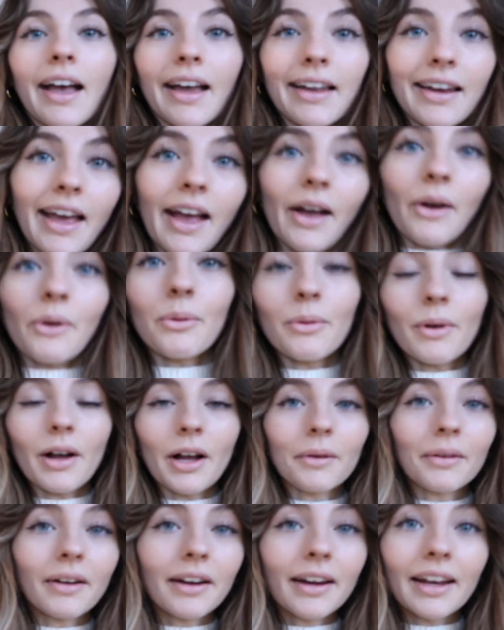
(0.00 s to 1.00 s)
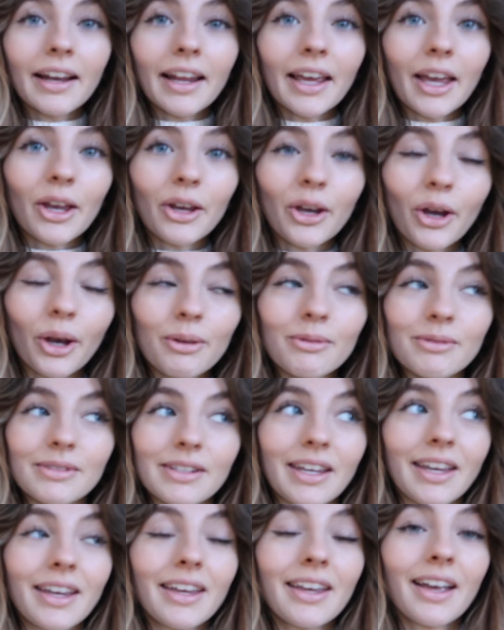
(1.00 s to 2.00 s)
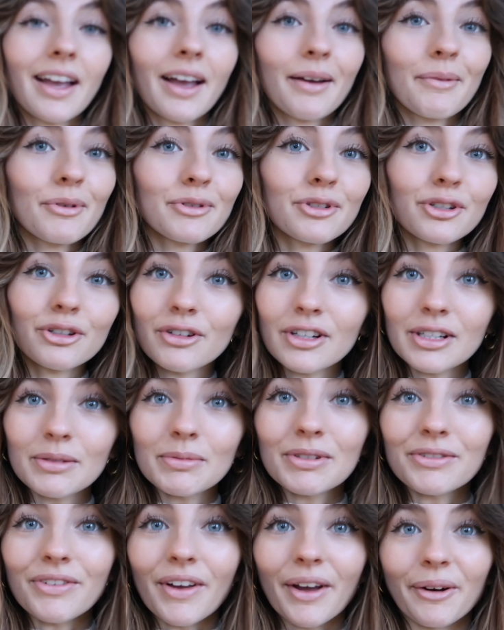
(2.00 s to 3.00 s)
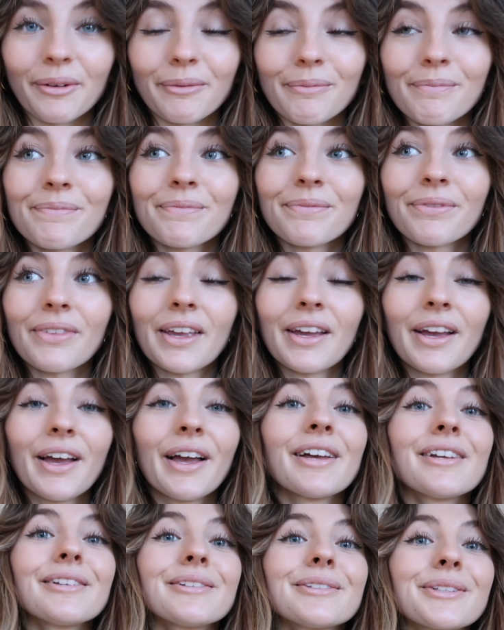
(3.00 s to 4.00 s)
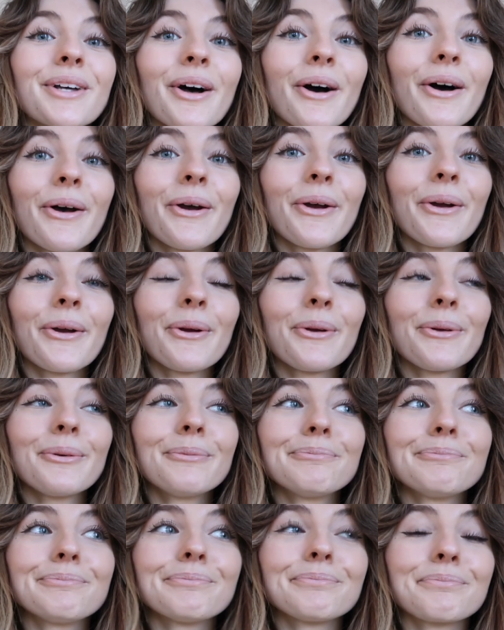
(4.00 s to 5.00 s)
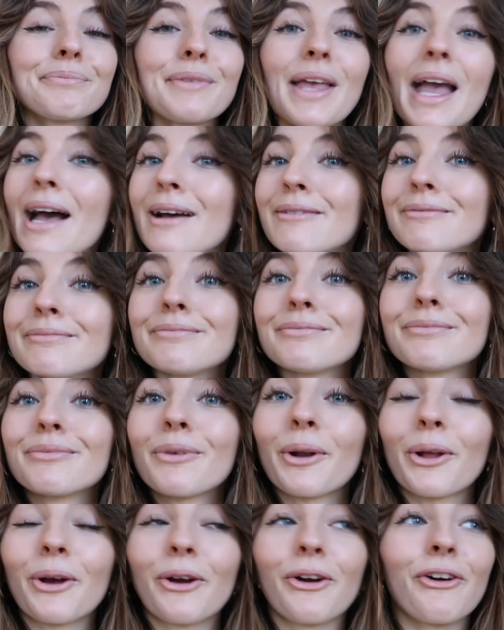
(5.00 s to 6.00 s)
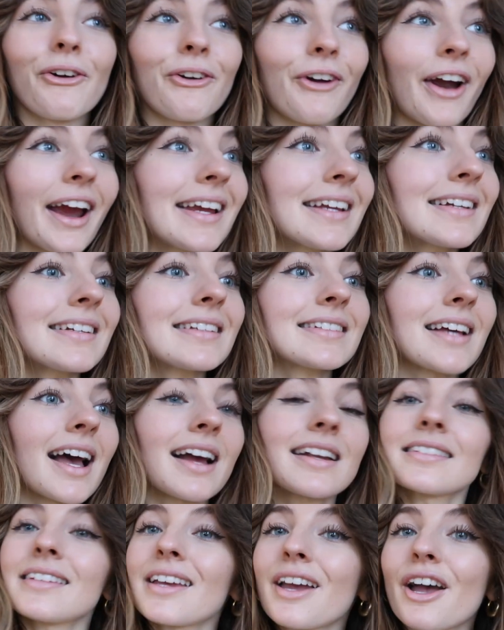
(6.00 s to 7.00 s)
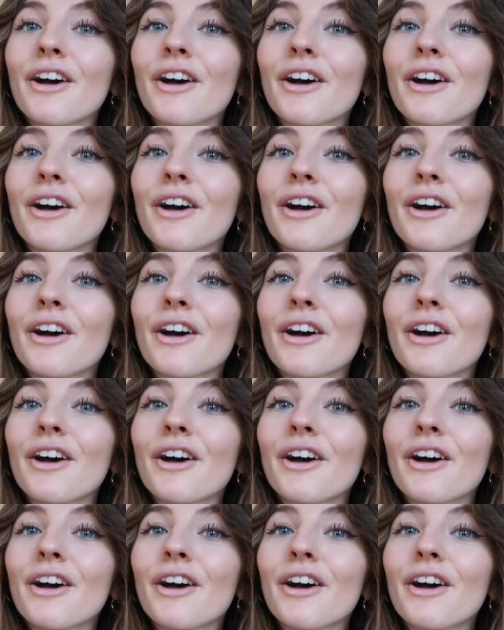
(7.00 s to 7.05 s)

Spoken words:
And now I'm gonna get cozy and watch a Christmas film. So yeah, what a great Saturday